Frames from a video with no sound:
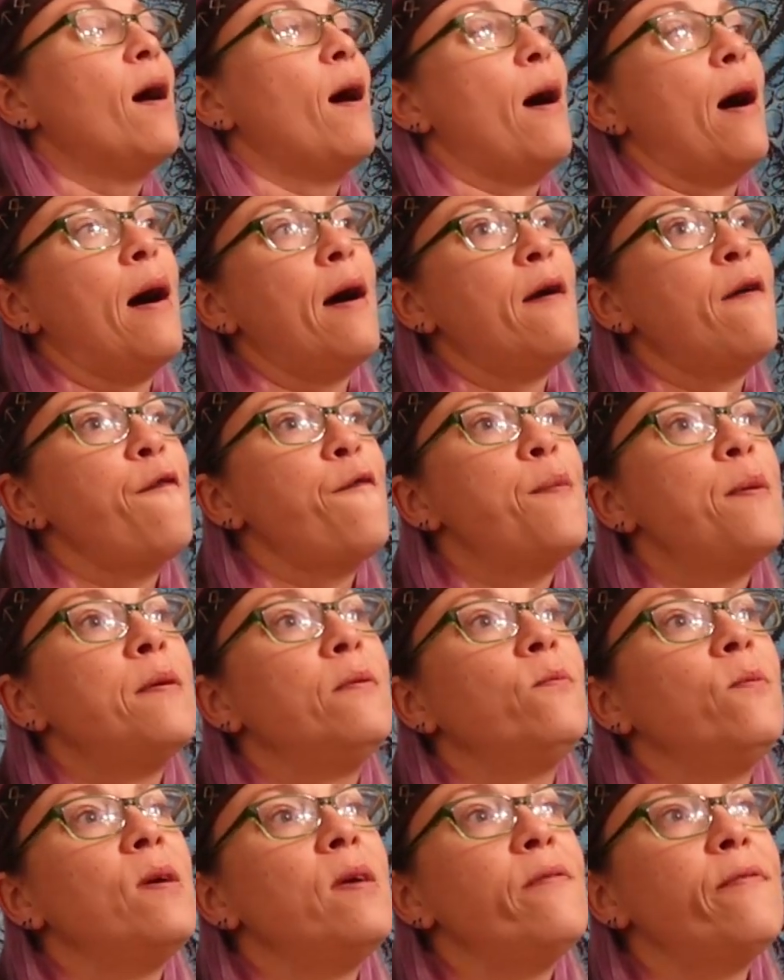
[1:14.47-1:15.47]
I've
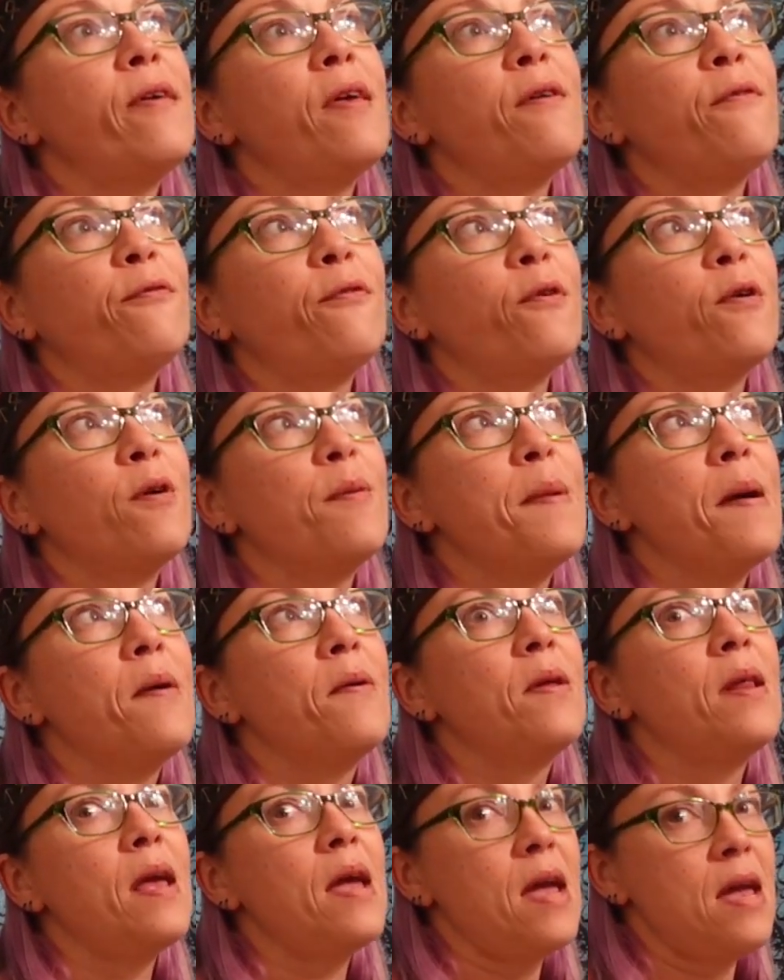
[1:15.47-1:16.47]
been weaving for
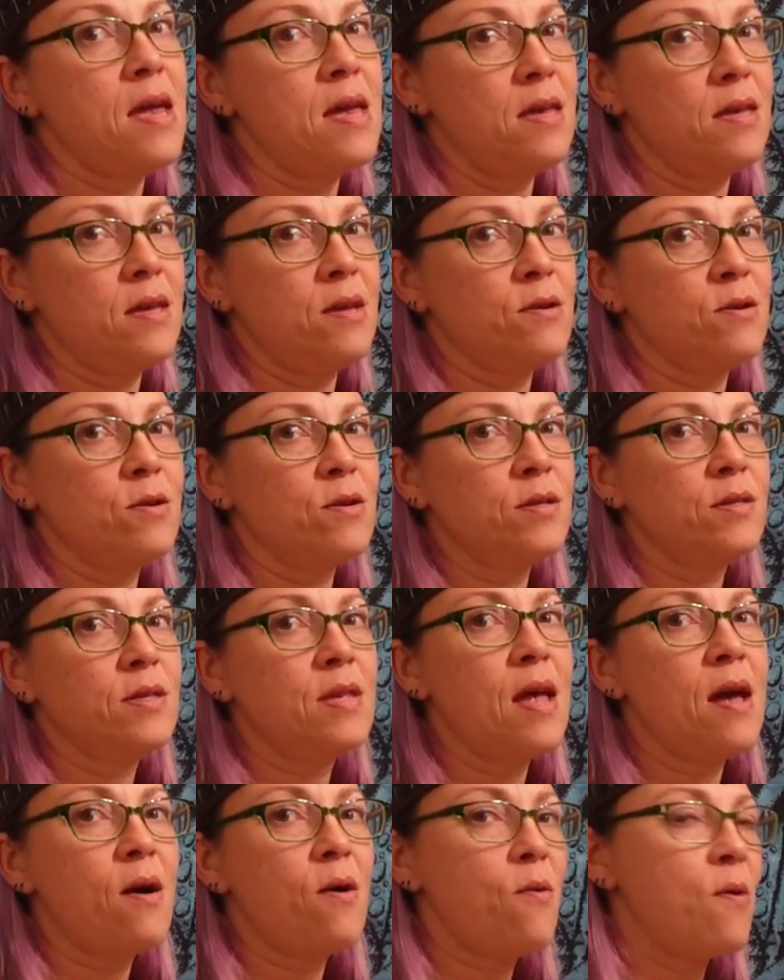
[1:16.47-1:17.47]
about 8 years
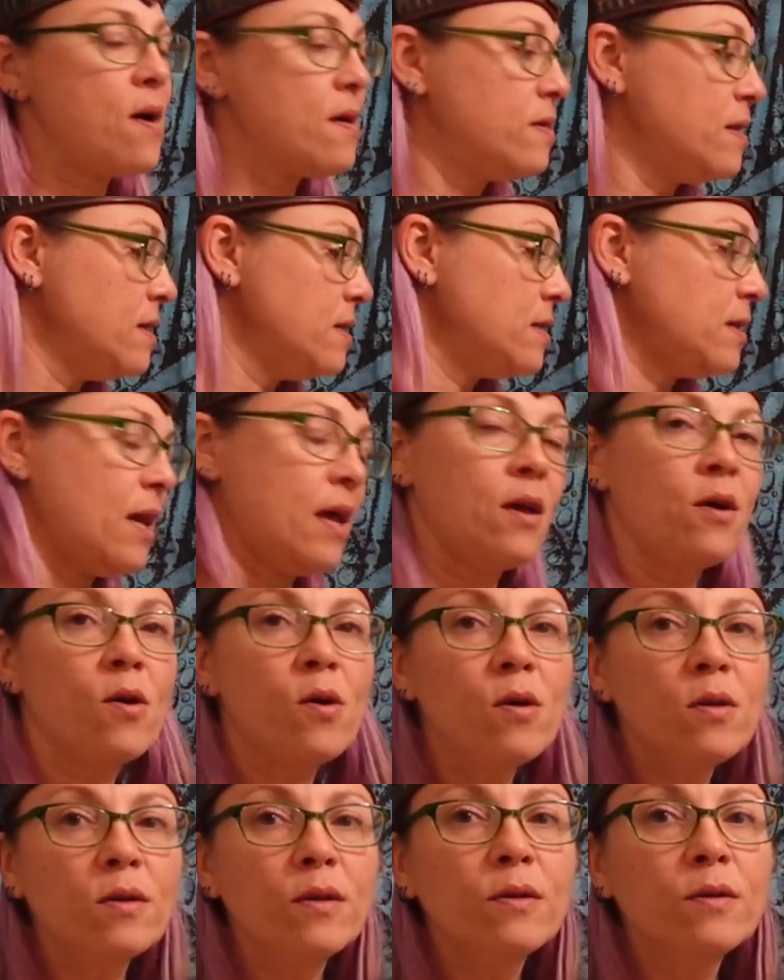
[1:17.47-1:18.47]
now on these
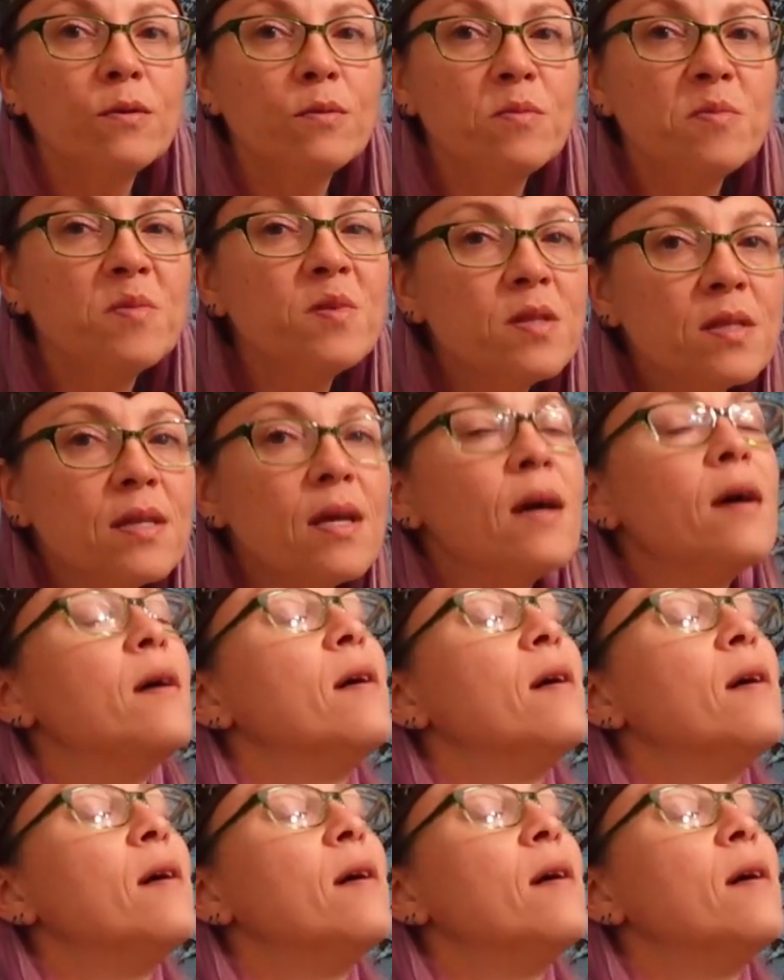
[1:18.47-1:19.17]
Inkle looms.